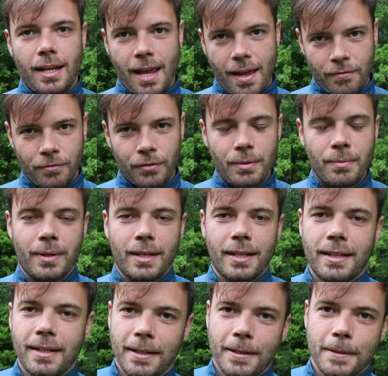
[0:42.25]
every
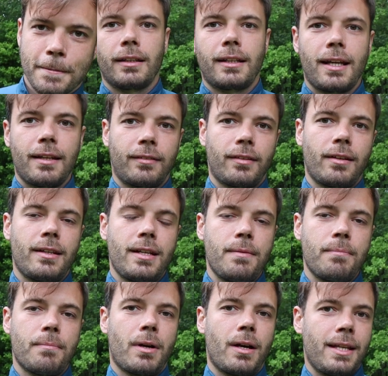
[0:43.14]
week. Okay, so
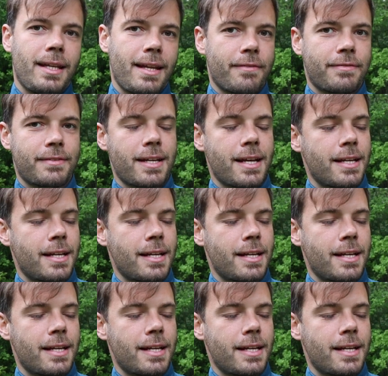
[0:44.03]
in my left